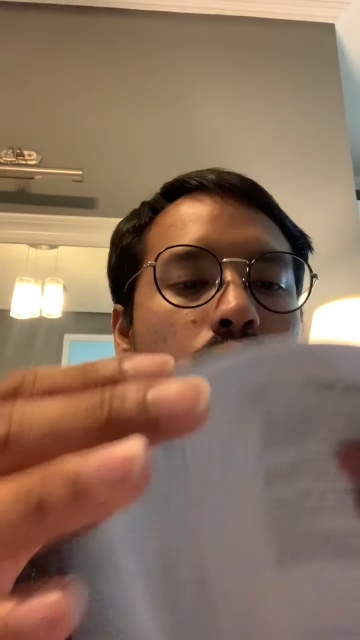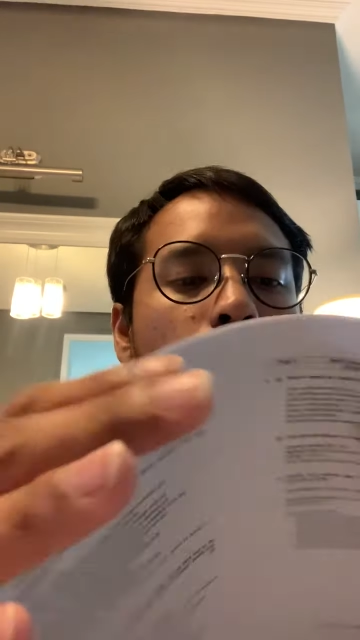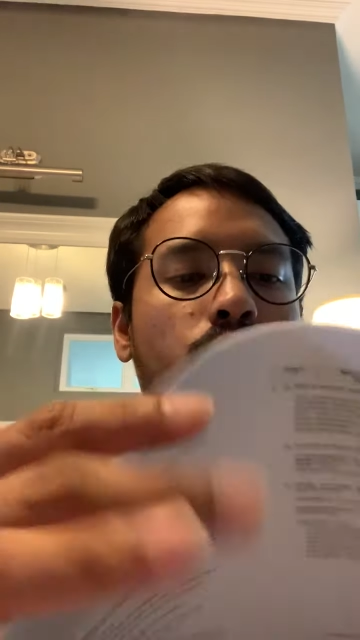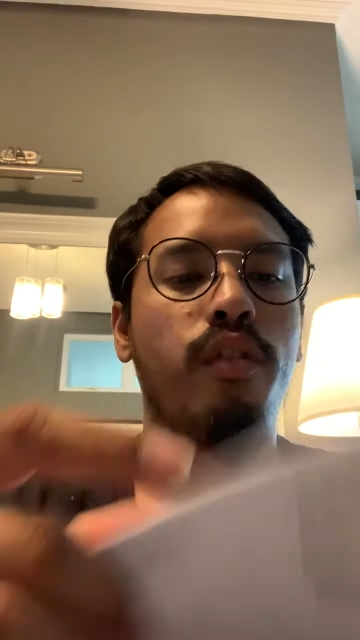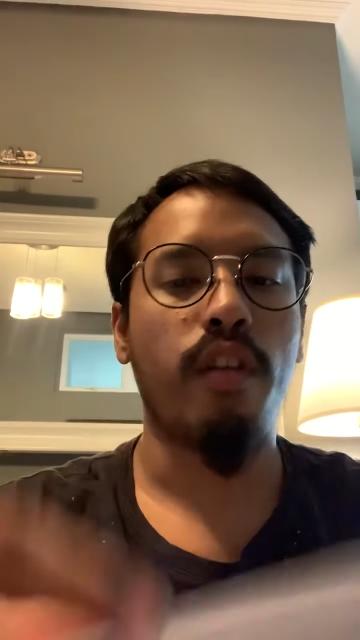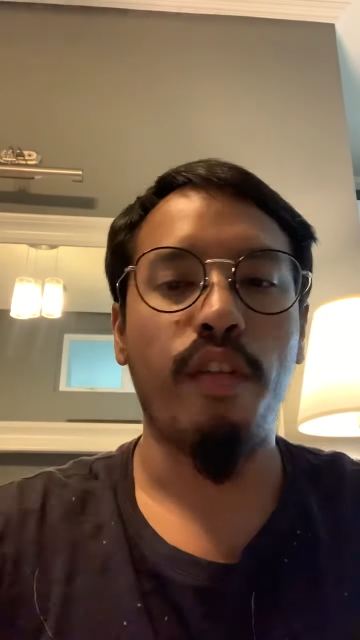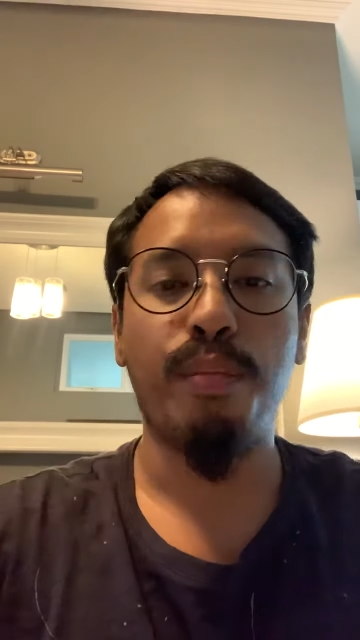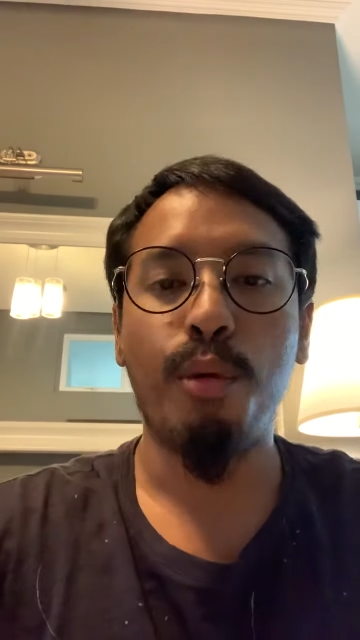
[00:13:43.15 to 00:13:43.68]
If
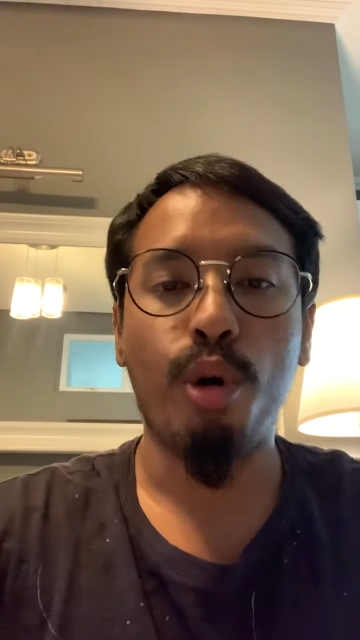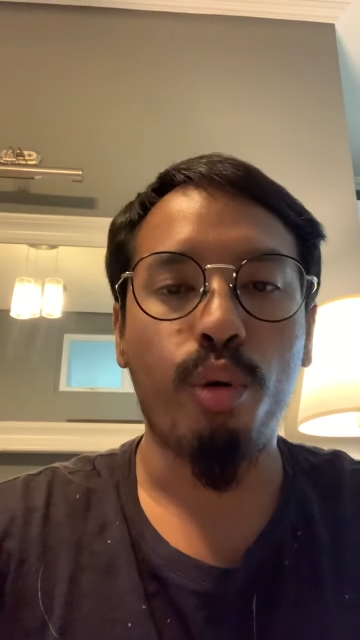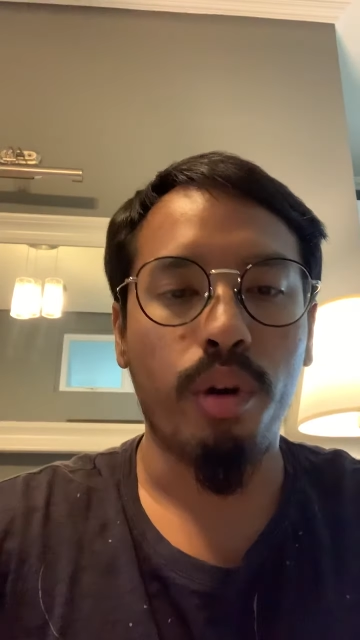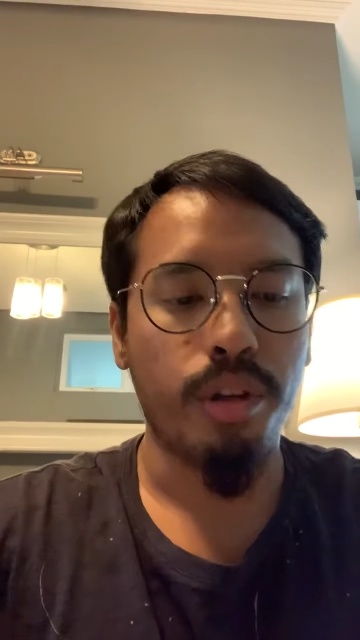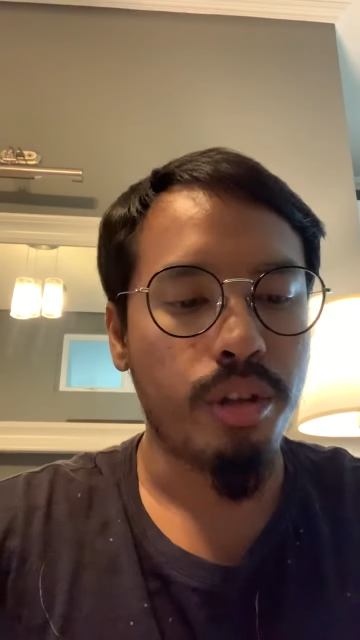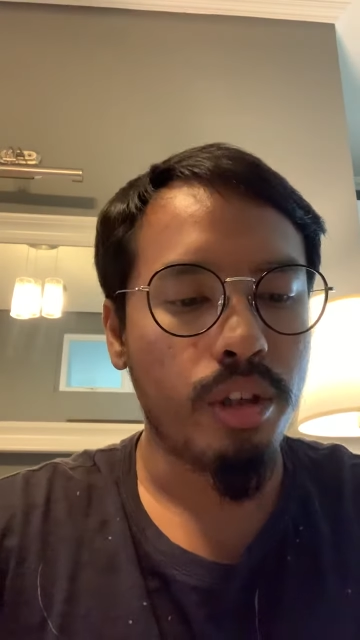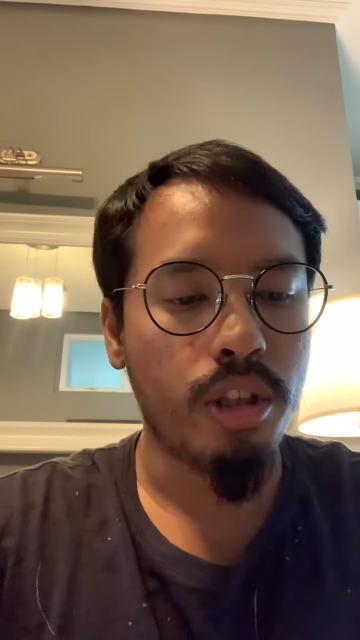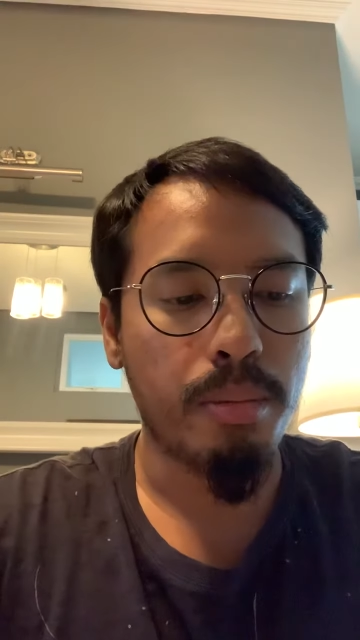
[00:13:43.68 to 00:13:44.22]
you have more
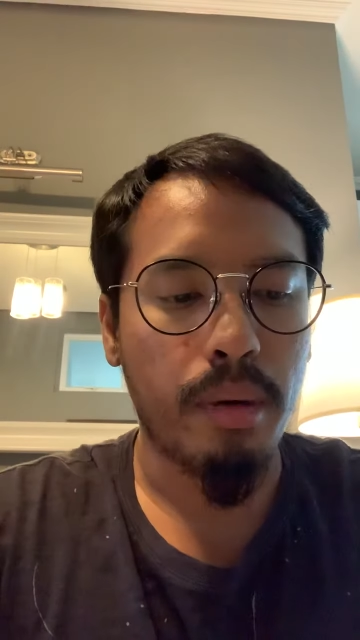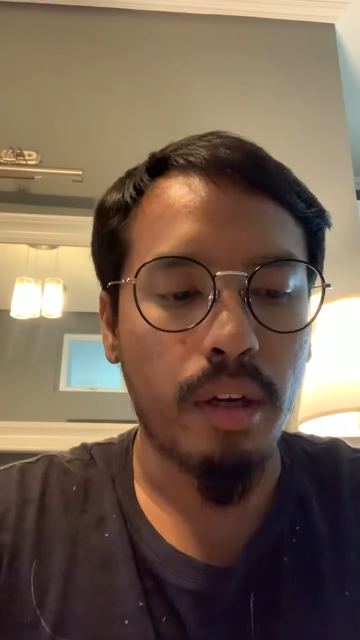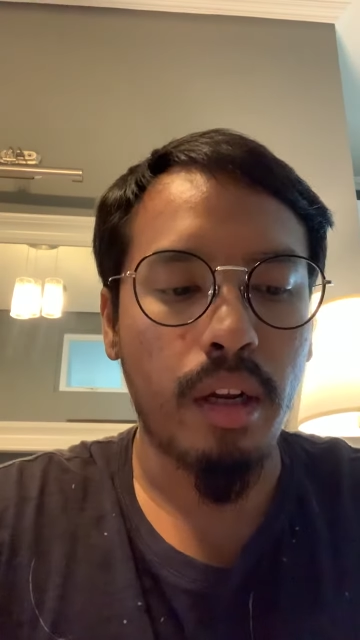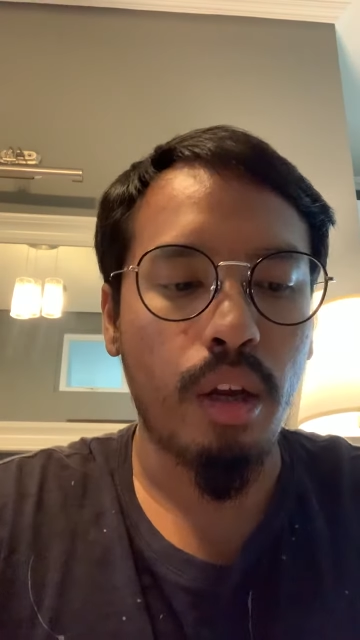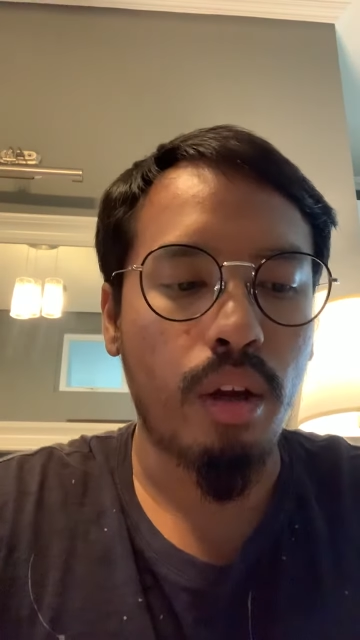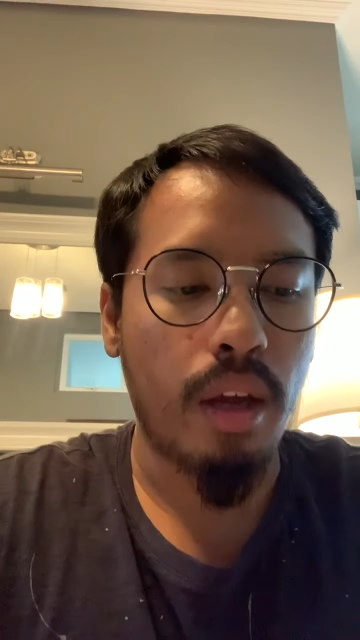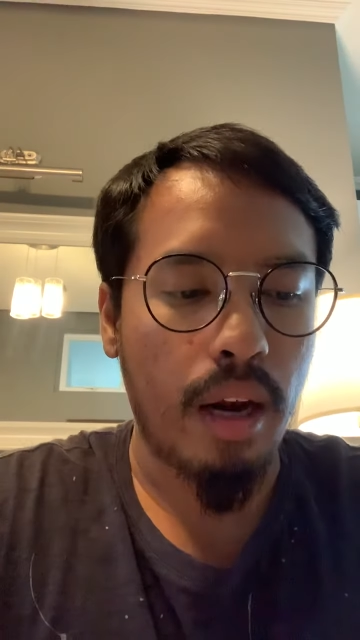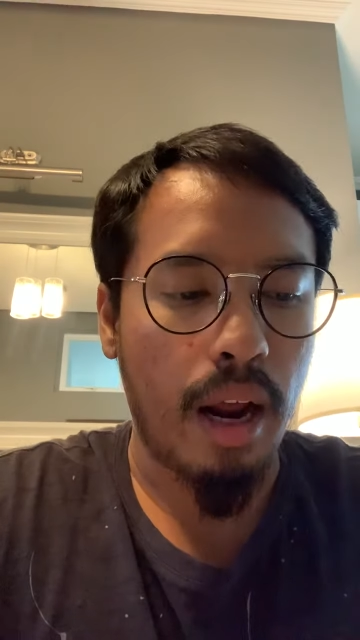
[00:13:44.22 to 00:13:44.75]
questions about
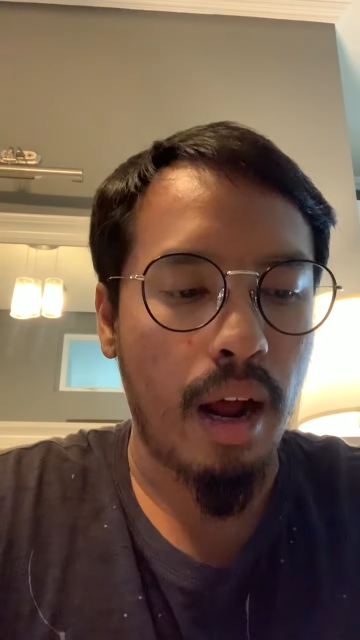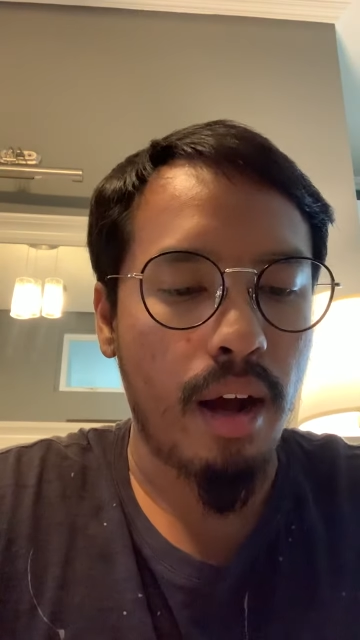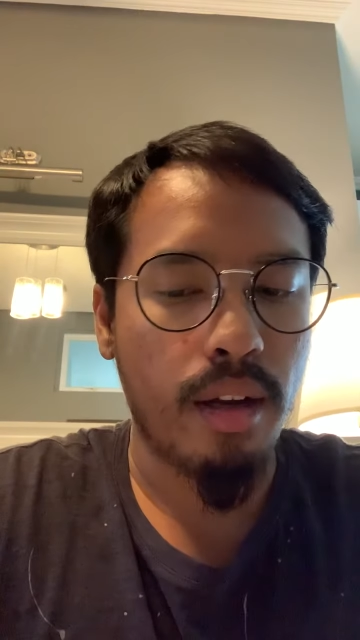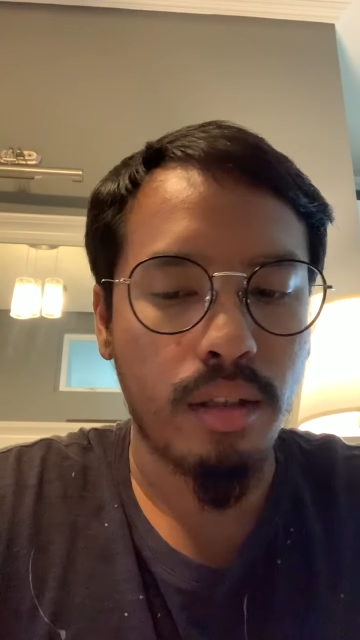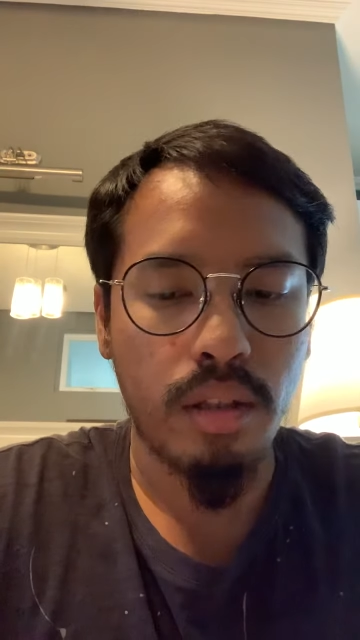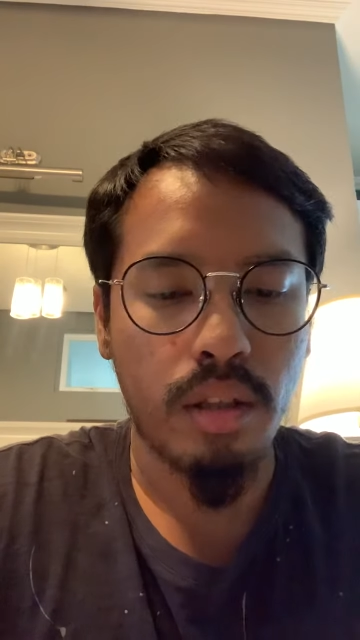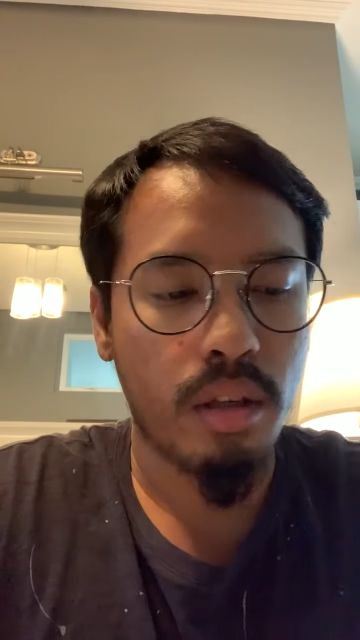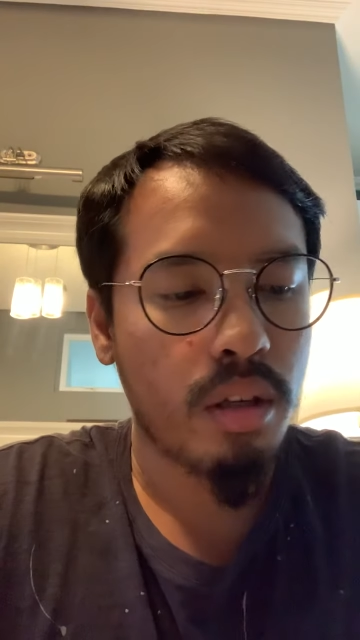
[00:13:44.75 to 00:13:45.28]
that, you can
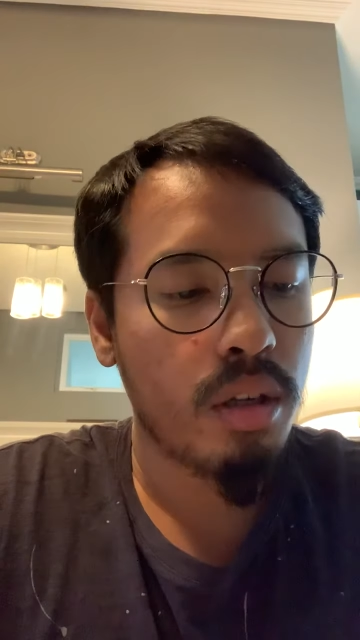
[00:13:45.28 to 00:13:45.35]
ask.